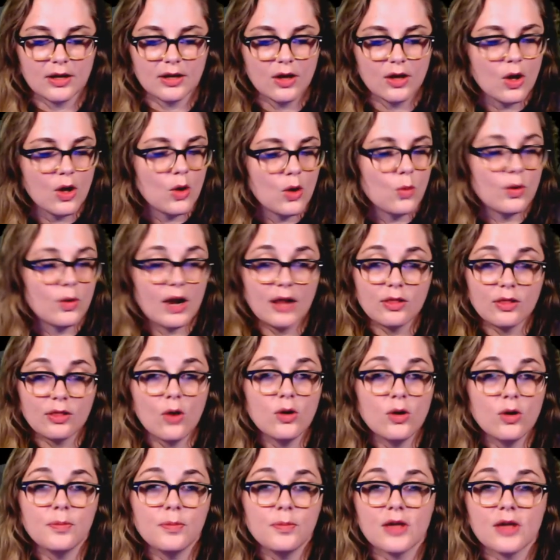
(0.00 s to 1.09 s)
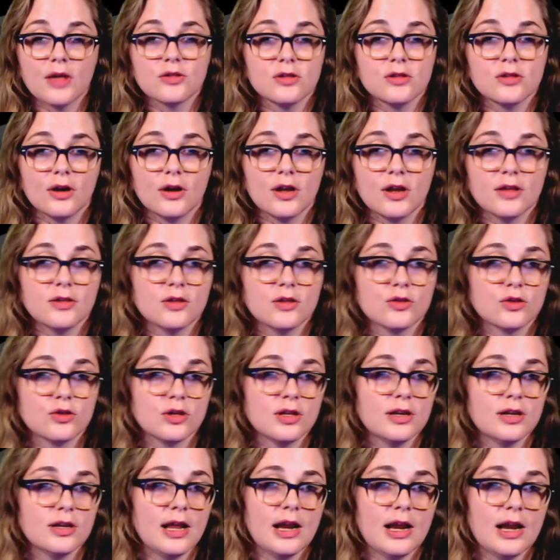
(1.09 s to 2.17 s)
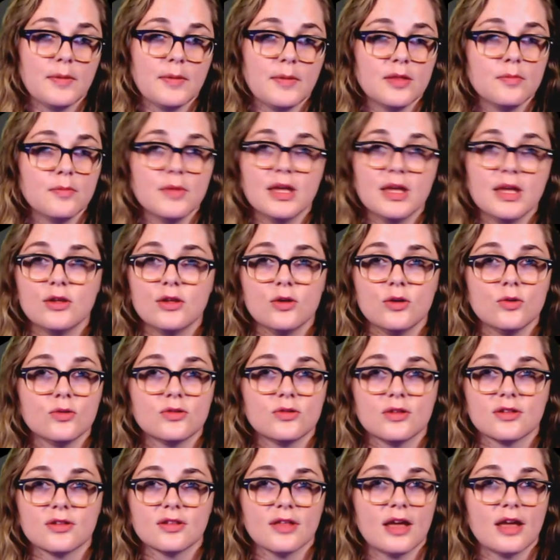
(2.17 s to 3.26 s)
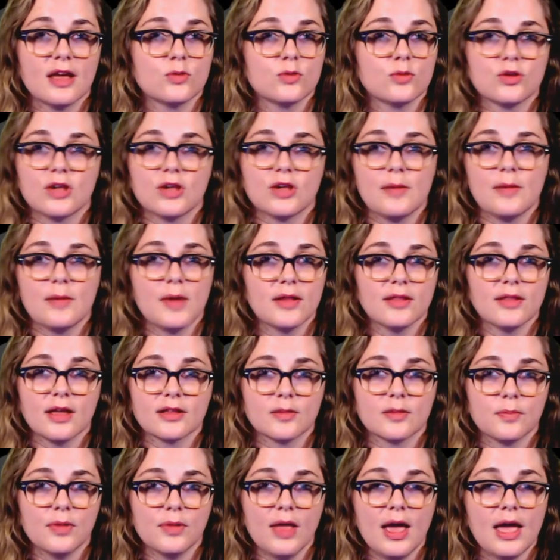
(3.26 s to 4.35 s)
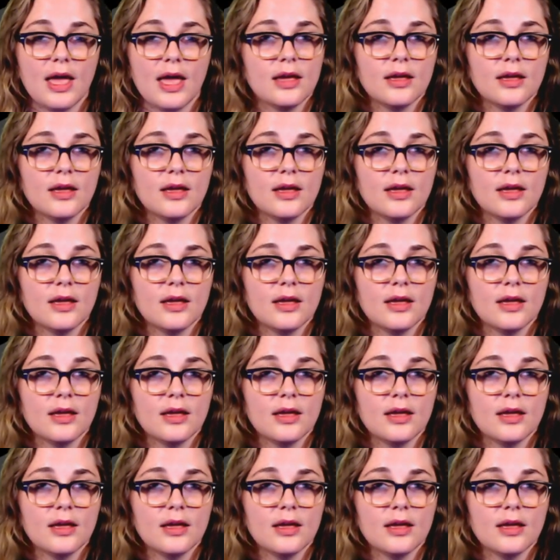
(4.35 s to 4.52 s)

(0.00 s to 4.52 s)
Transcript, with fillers: When I load up Legendary Edition and I'm in the menus to select which game I'd like to play,